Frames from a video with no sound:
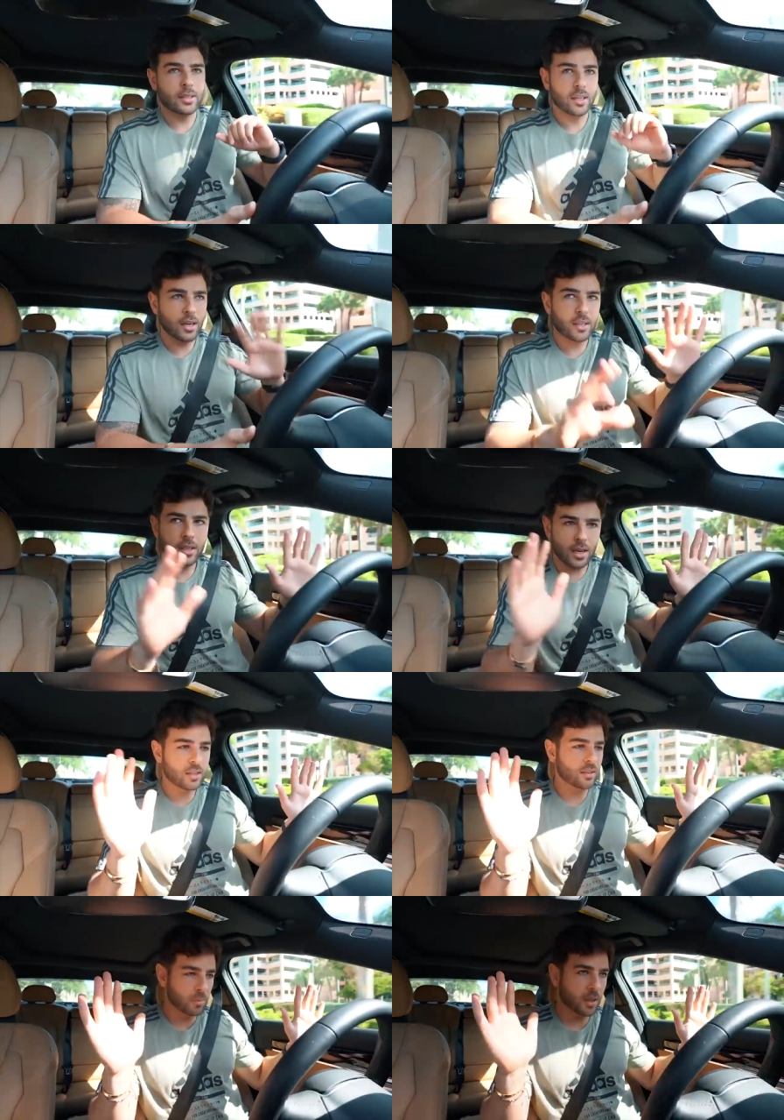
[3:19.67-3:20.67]
All right, got
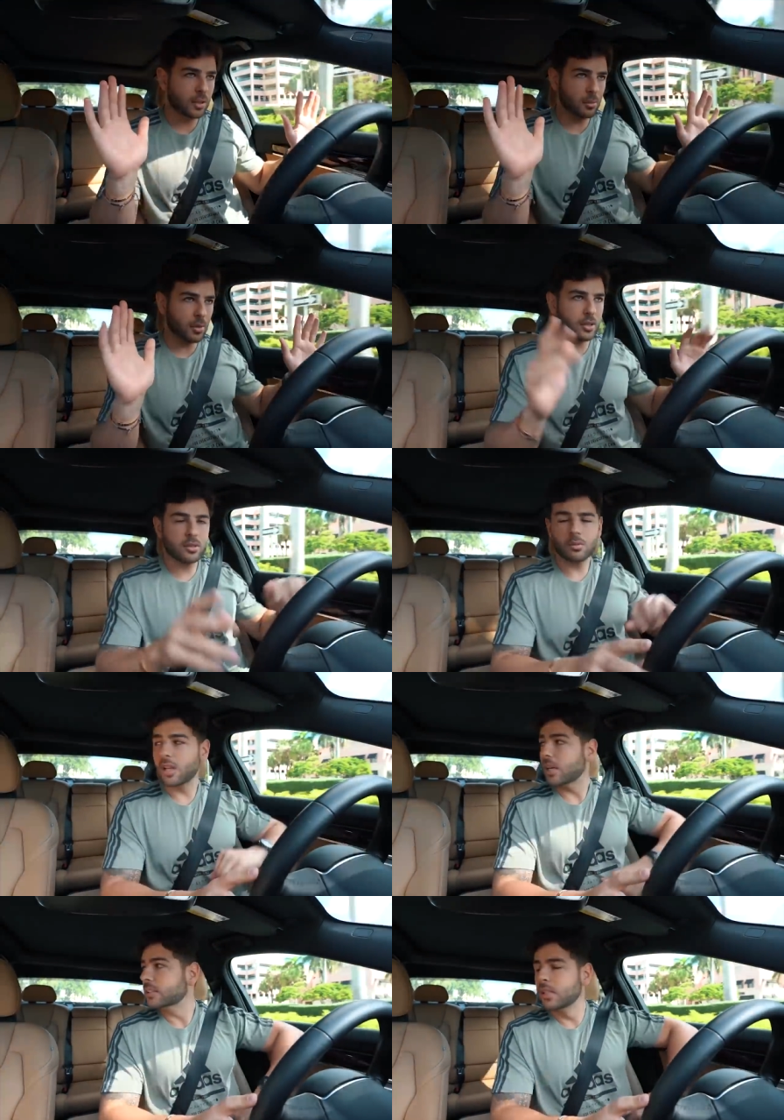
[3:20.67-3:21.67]
it. I'm hitting the brakes,
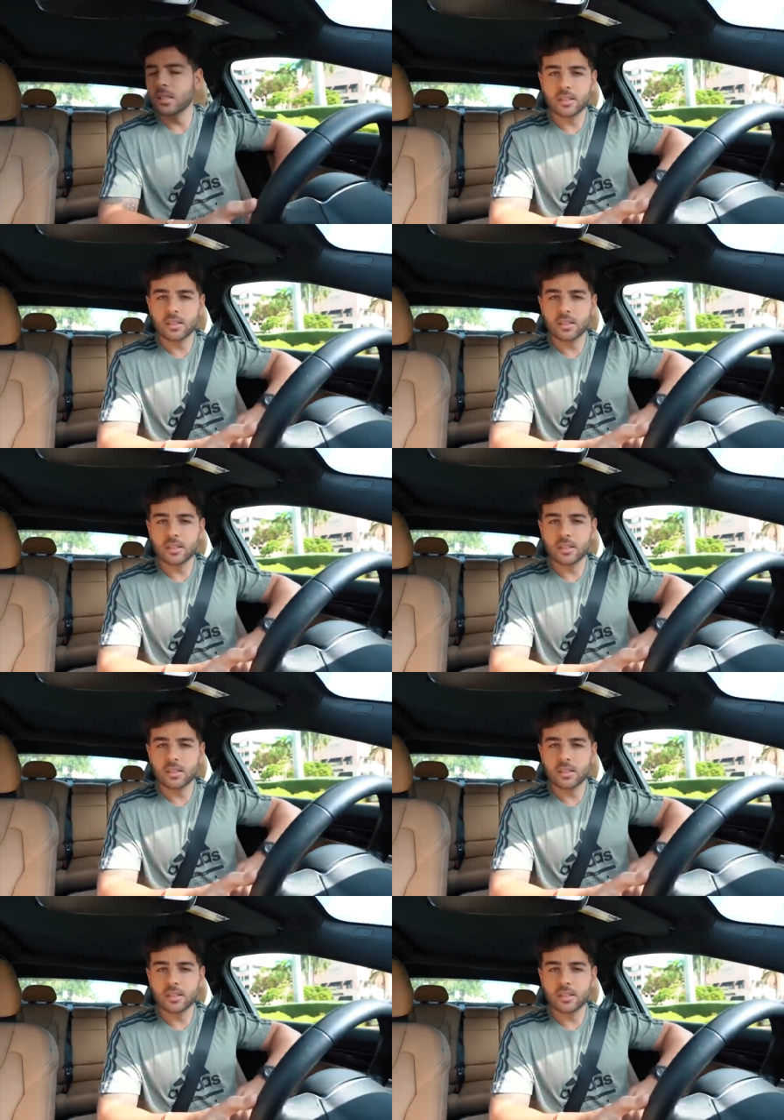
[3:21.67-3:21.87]
relax.